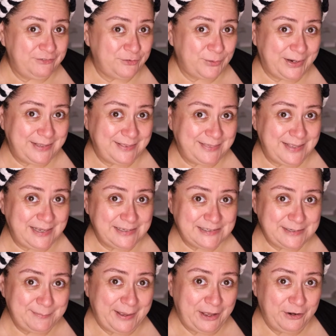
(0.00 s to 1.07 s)
of great
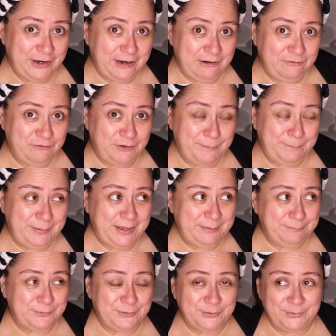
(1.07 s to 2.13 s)
things about it from
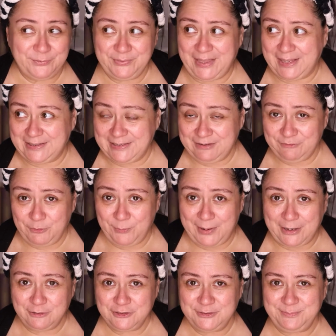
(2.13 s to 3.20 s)
people that live
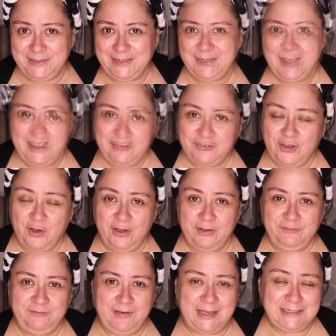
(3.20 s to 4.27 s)
around me. I saw
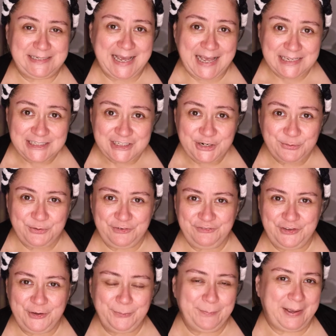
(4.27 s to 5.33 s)
a fantastic
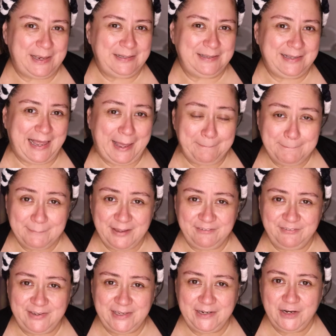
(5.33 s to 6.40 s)
review by Lab
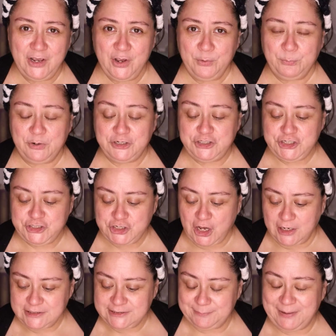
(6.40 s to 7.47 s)
Muffin where she
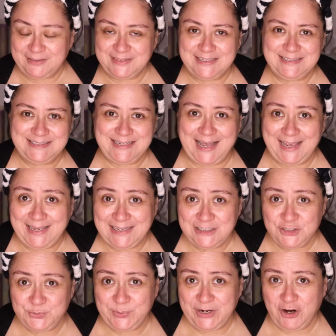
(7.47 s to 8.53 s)
talks about the
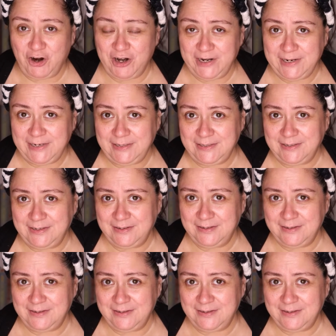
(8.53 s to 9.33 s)
science regarding